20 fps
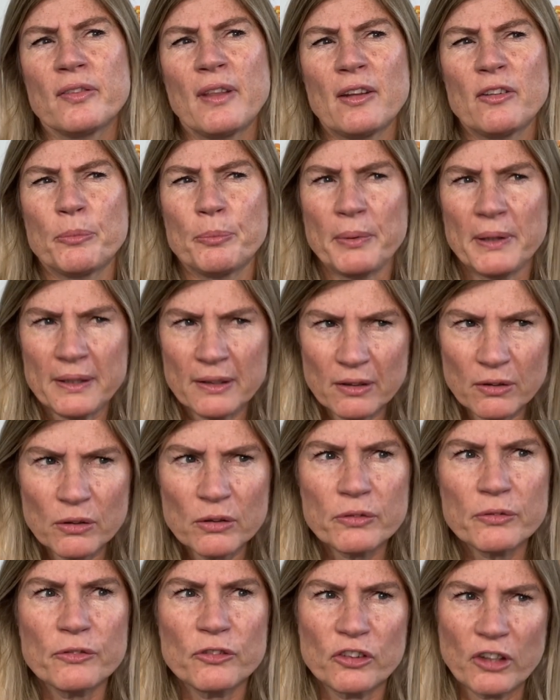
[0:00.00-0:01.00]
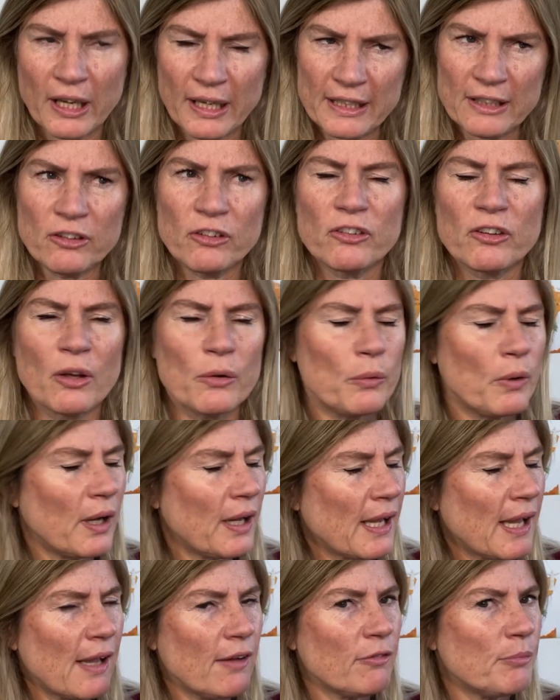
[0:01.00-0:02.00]
There's been a lot of change, so I
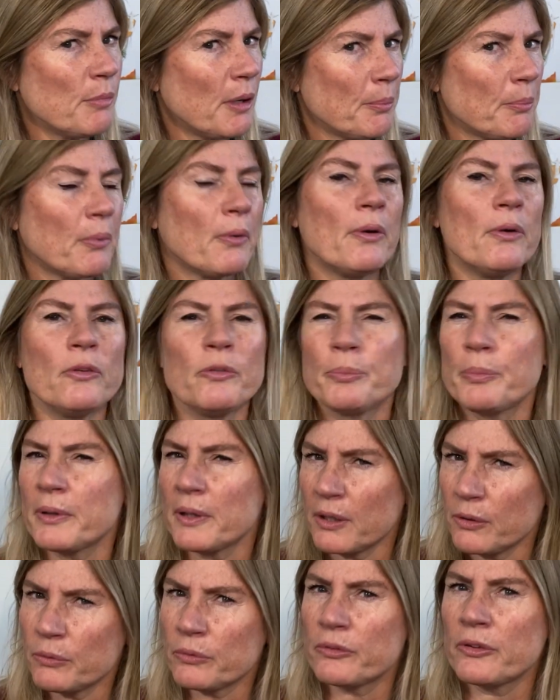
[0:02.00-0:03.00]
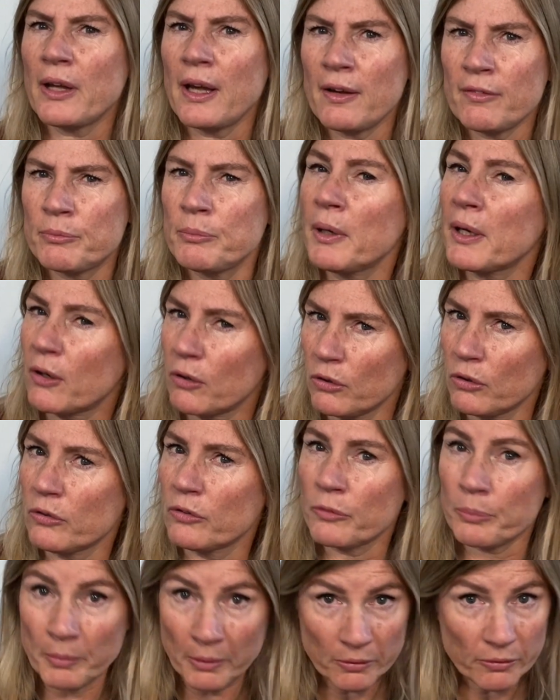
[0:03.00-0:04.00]
have my pros, but I also have my
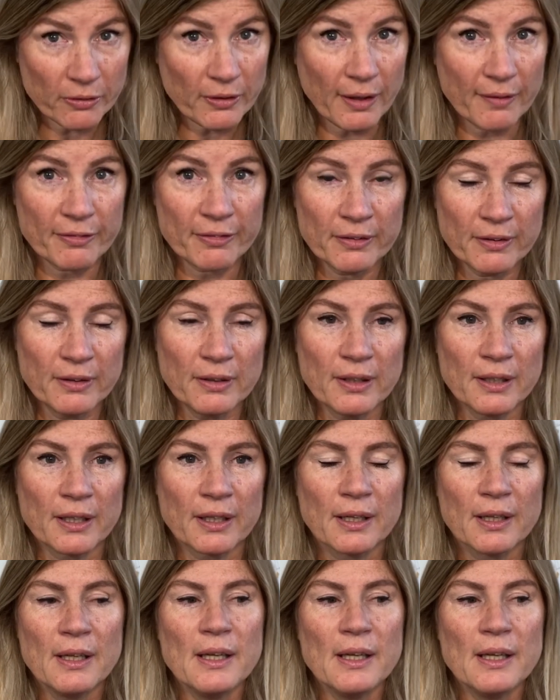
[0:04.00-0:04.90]
cons, most definitely.